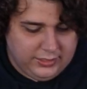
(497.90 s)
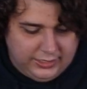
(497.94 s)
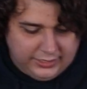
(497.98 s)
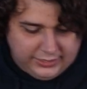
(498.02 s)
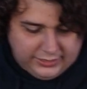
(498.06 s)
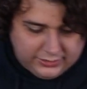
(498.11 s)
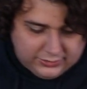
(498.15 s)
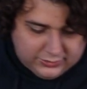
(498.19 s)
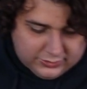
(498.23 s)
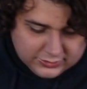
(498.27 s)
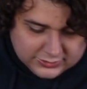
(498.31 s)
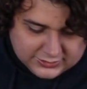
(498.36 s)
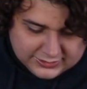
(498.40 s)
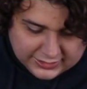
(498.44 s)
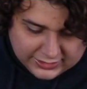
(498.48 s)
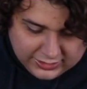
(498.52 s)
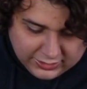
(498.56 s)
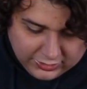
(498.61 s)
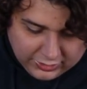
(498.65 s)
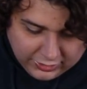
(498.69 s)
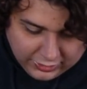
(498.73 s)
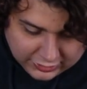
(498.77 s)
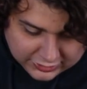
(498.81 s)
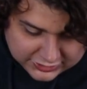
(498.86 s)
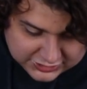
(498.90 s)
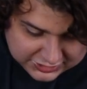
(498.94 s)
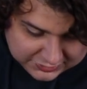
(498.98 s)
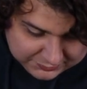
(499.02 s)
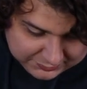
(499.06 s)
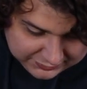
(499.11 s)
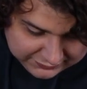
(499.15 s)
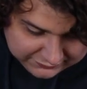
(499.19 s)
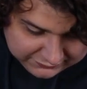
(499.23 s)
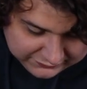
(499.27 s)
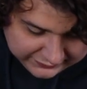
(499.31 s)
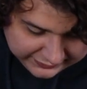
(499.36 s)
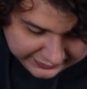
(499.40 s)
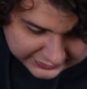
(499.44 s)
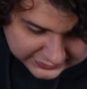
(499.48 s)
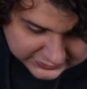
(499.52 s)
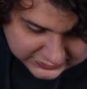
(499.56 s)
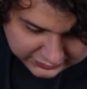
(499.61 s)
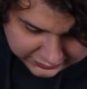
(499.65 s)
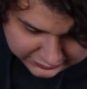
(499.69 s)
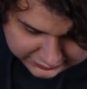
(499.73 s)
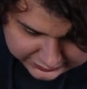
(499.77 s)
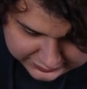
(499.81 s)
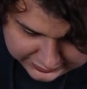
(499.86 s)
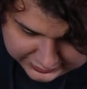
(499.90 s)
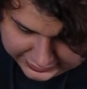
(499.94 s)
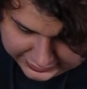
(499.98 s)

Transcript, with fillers: And it looks like our RGB fans are